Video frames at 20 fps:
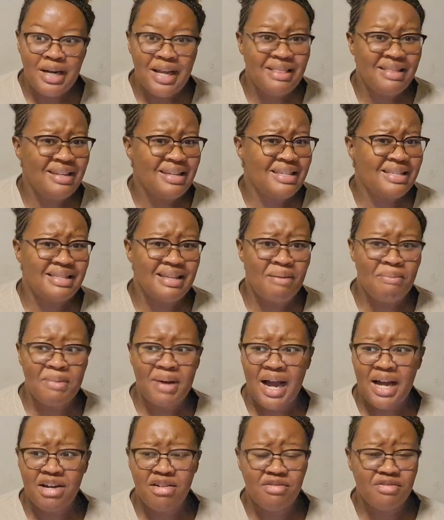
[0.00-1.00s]
and there's some
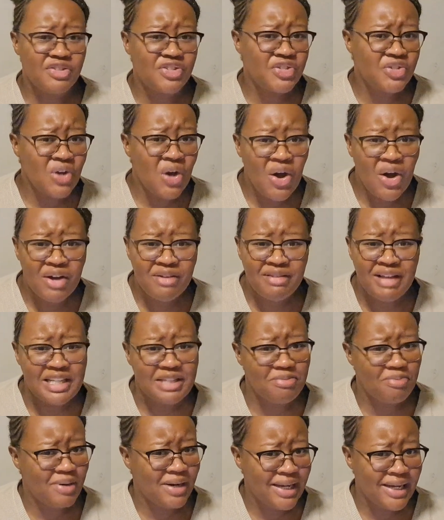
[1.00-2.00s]
kind of song
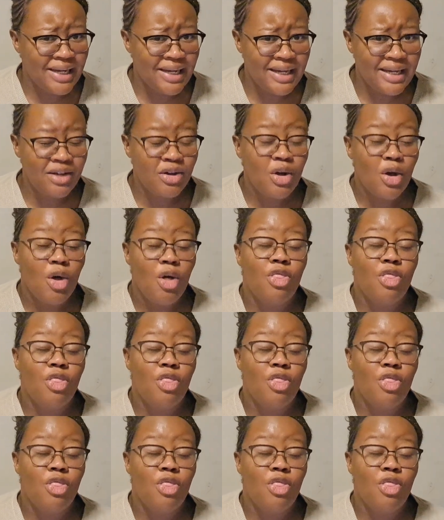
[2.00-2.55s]
that's playing.